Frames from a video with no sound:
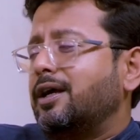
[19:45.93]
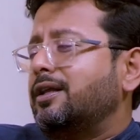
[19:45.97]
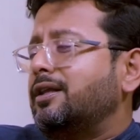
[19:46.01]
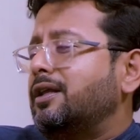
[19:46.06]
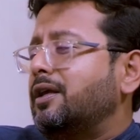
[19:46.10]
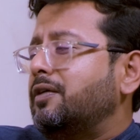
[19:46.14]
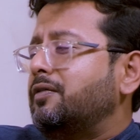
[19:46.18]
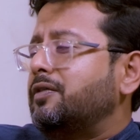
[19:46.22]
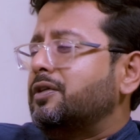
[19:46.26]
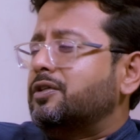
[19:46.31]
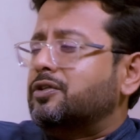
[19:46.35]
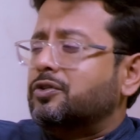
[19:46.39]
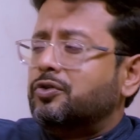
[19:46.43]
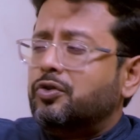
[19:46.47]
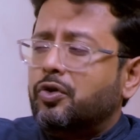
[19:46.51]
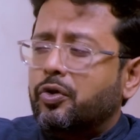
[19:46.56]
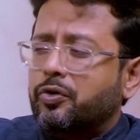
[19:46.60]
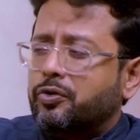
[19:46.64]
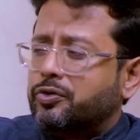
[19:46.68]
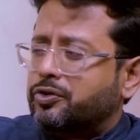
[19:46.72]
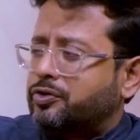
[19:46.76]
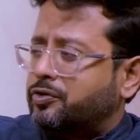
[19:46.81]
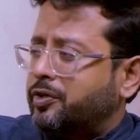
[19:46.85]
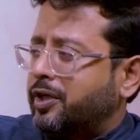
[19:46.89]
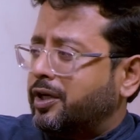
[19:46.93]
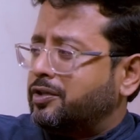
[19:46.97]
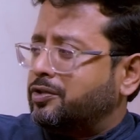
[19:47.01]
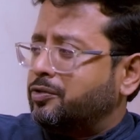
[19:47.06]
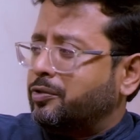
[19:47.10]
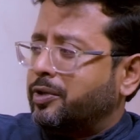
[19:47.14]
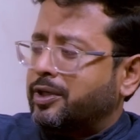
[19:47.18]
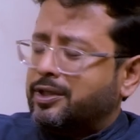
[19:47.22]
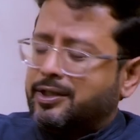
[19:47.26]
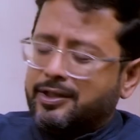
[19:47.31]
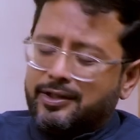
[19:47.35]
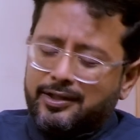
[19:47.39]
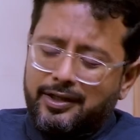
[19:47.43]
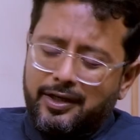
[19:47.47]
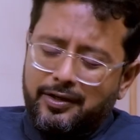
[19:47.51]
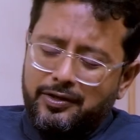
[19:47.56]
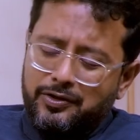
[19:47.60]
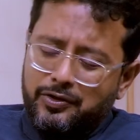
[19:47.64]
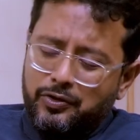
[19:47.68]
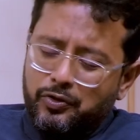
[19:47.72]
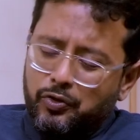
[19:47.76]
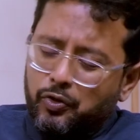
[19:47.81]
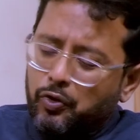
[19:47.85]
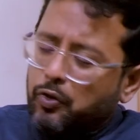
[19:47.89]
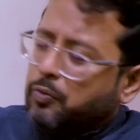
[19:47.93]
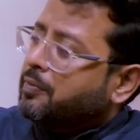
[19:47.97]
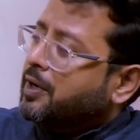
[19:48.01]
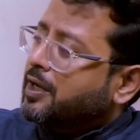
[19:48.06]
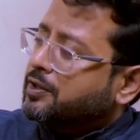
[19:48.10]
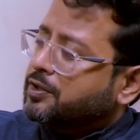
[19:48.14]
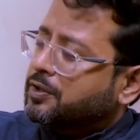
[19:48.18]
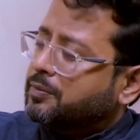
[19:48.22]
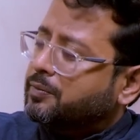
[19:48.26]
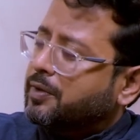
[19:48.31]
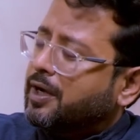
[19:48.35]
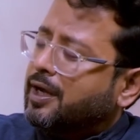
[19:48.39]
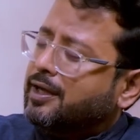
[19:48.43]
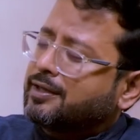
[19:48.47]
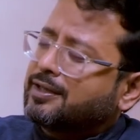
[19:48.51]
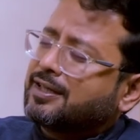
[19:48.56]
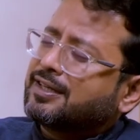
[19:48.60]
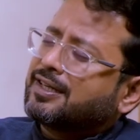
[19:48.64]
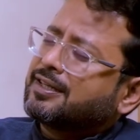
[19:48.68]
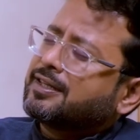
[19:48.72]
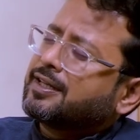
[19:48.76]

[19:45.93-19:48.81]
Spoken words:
There is no trick to it. There is no magic behind it.